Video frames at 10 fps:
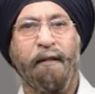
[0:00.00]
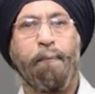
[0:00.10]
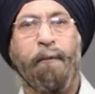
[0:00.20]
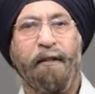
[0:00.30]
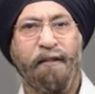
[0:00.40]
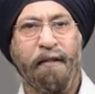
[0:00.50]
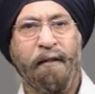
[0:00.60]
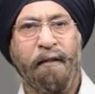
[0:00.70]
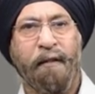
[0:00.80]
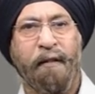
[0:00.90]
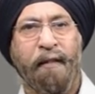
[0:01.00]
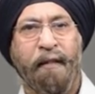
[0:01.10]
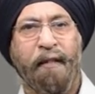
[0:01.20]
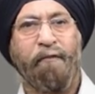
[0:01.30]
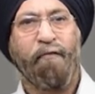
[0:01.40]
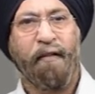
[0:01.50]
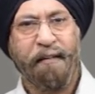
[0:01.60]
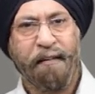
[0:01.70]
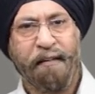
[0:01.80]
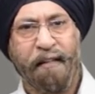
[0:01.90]
depression,
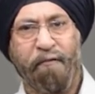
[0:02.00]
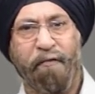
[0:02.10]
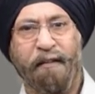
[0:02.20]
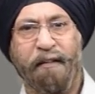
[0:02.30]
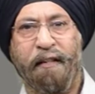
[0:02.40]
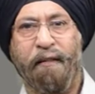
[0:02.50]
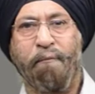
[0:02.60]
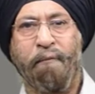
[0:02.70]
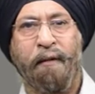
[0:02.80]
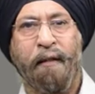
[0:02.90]
inflated self-esteem,